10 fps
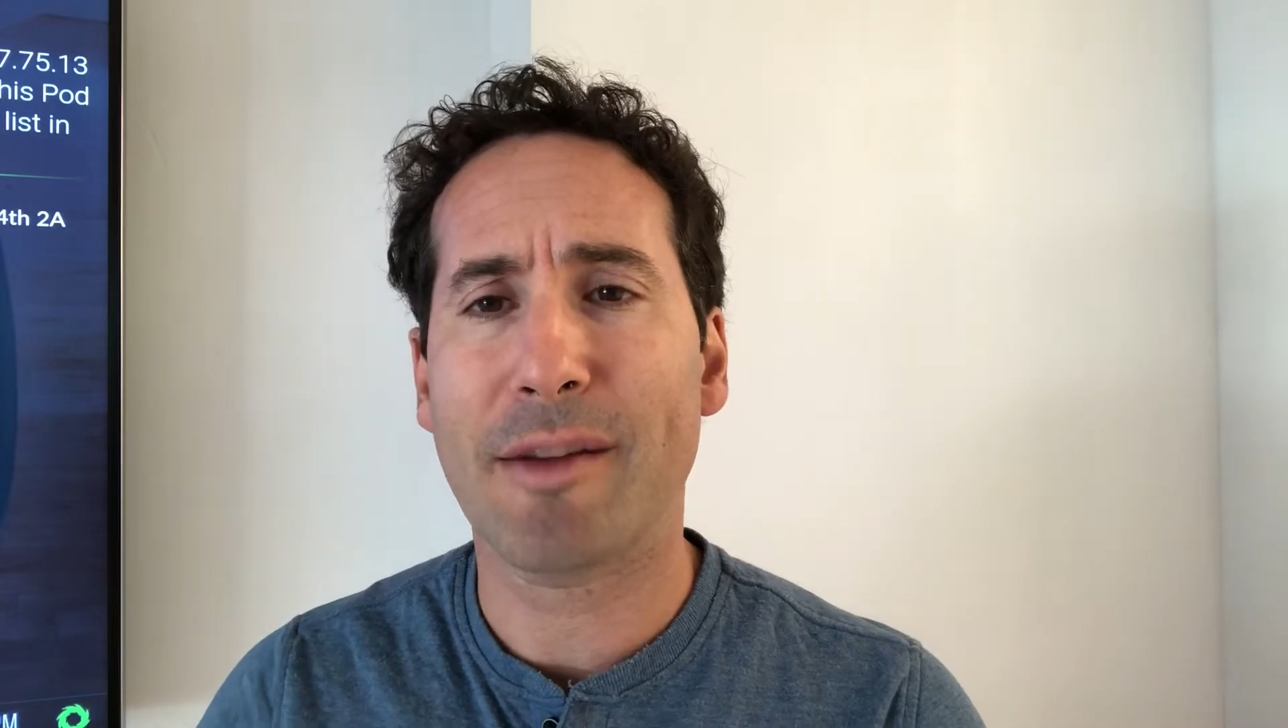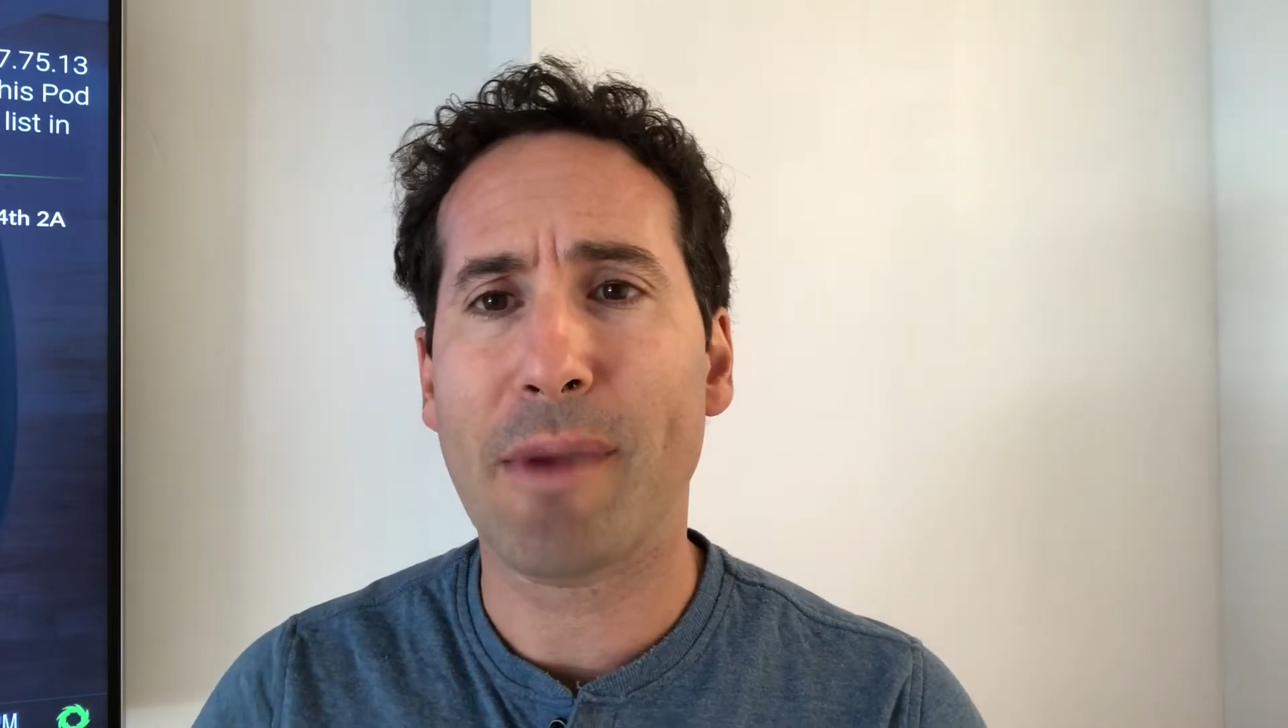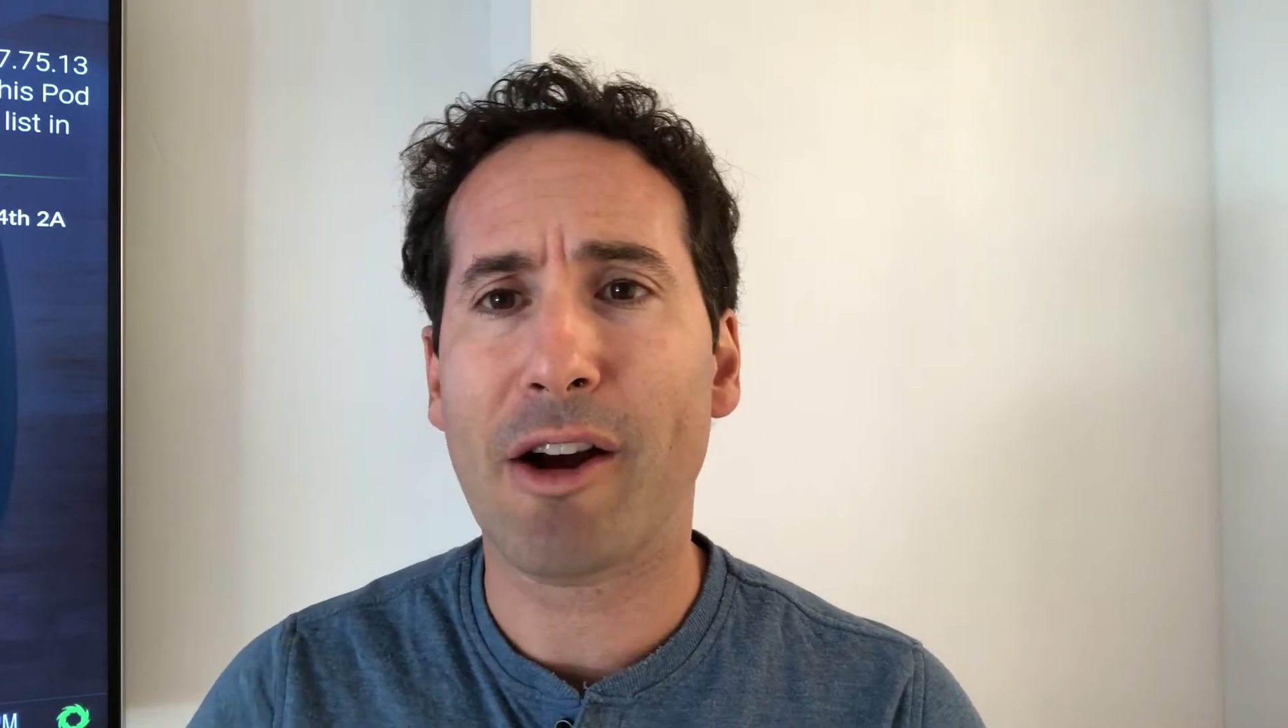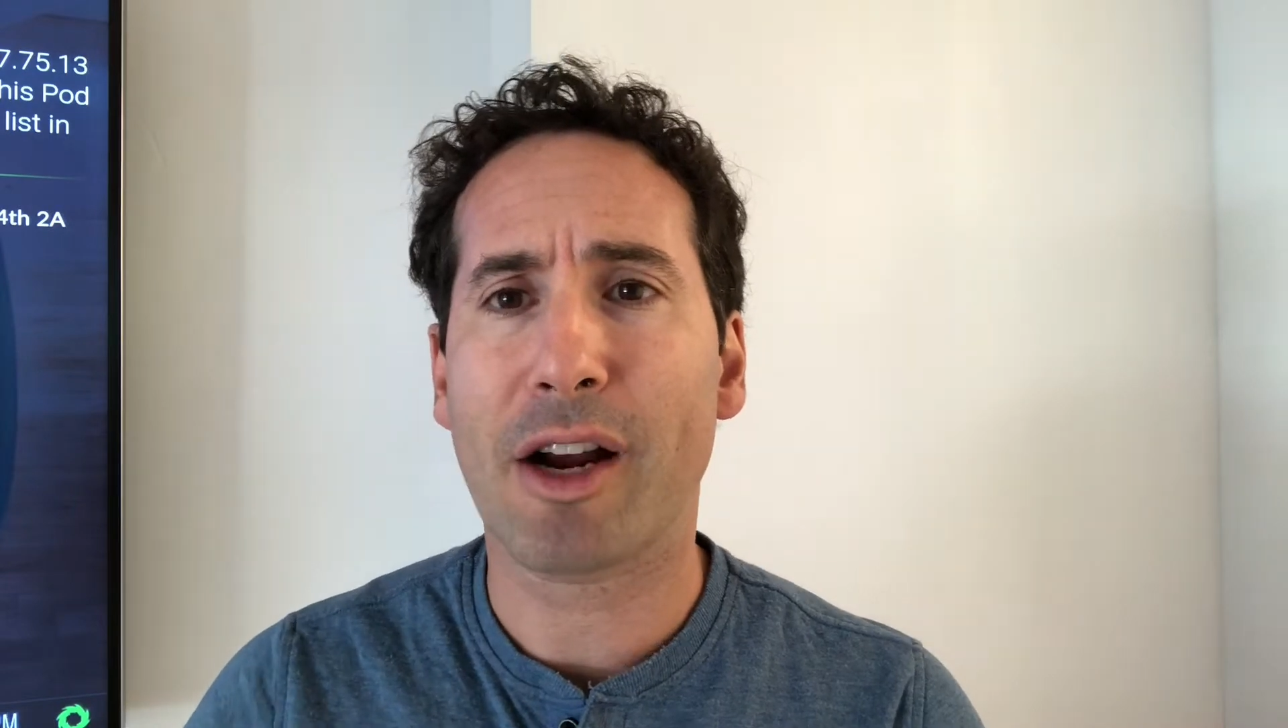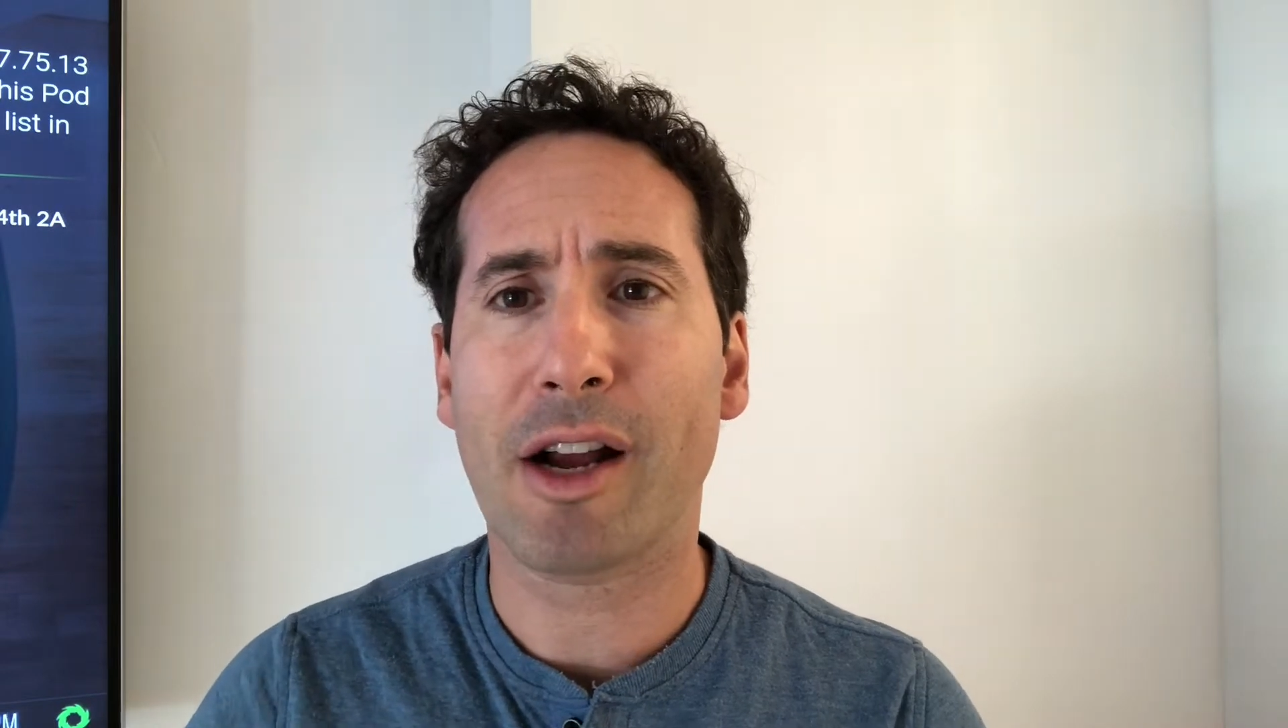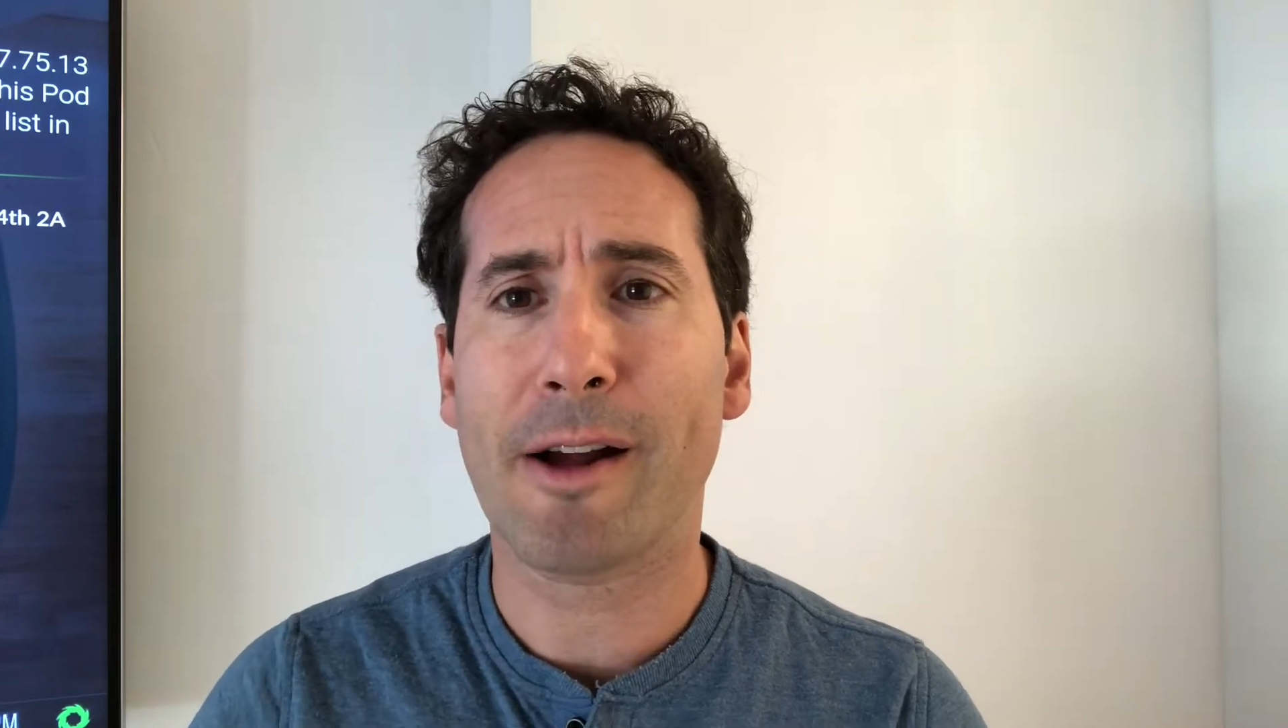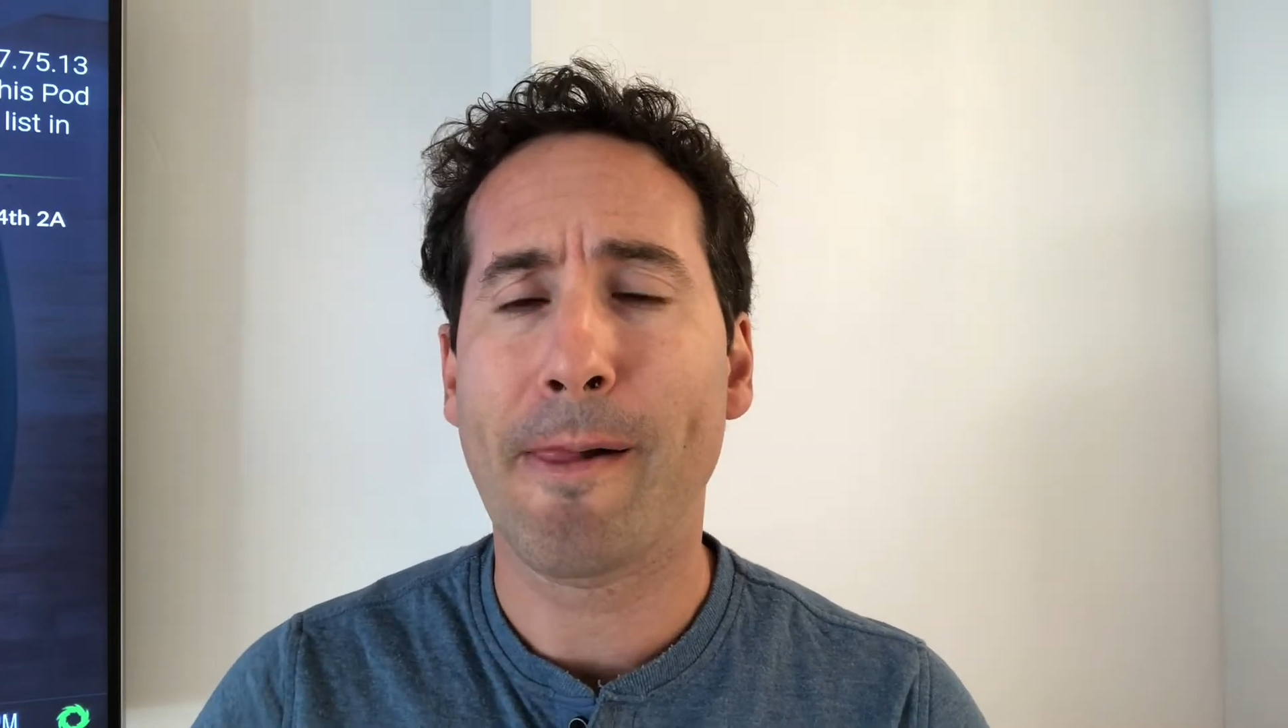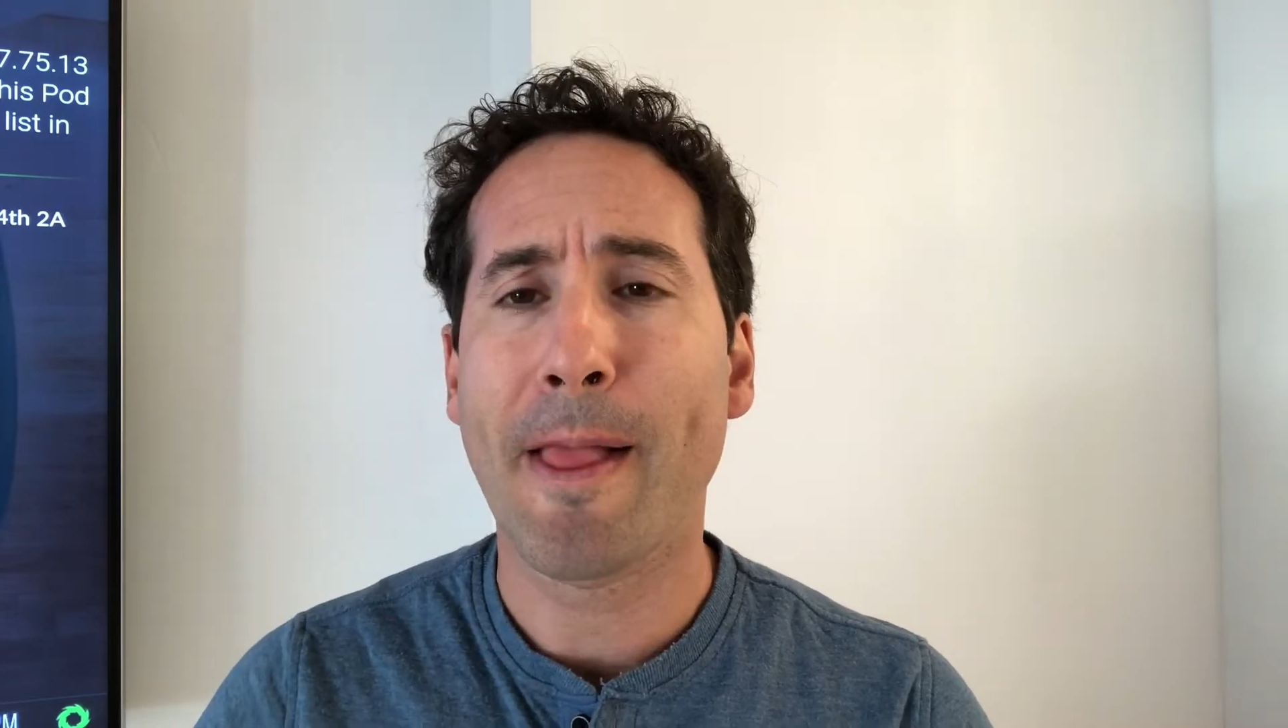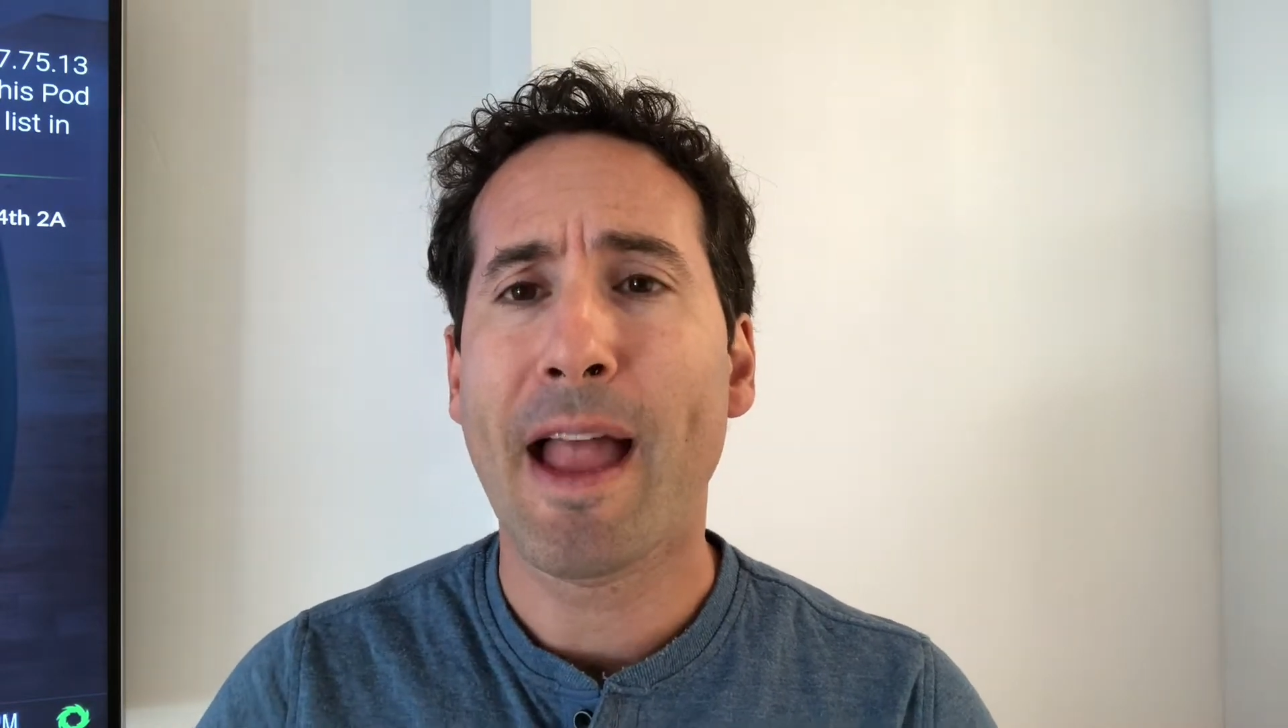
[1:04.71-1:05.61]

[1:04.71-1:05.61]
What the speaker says: America,